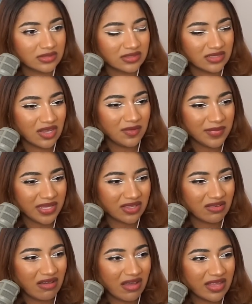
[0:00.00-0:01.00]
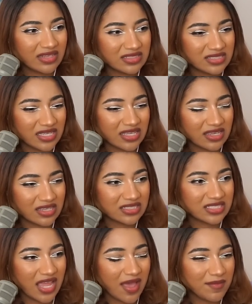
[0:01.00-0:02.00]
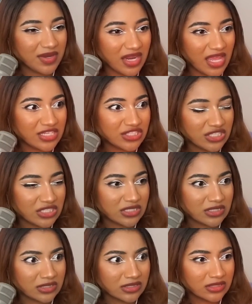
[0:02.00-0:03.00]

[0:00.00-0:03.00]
Oh my god. It's like a contamination